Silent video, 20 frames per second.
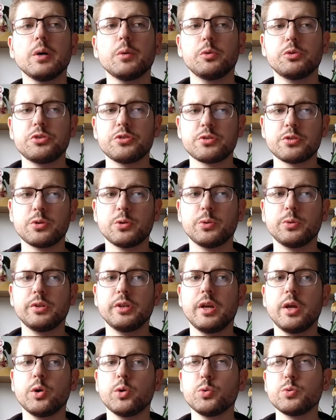which is called
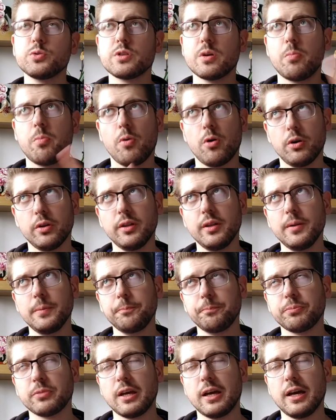the Lechuza Pond,
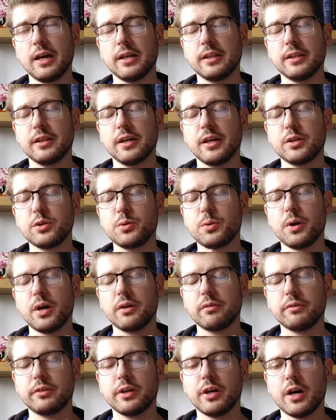and then you
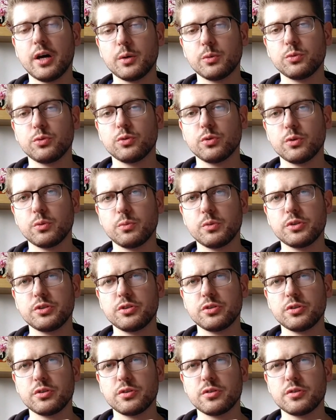have the outdoor,
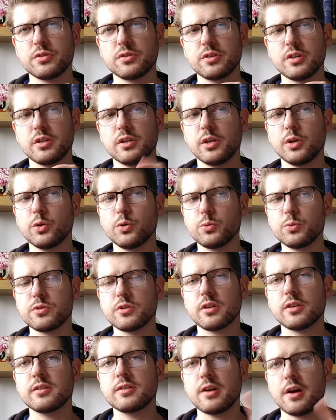which is
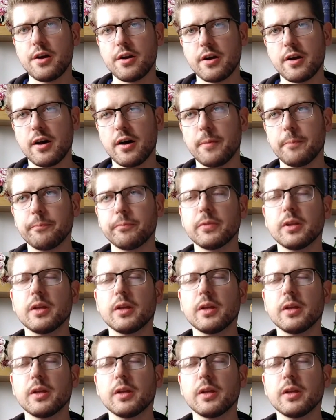Lechuza Terra.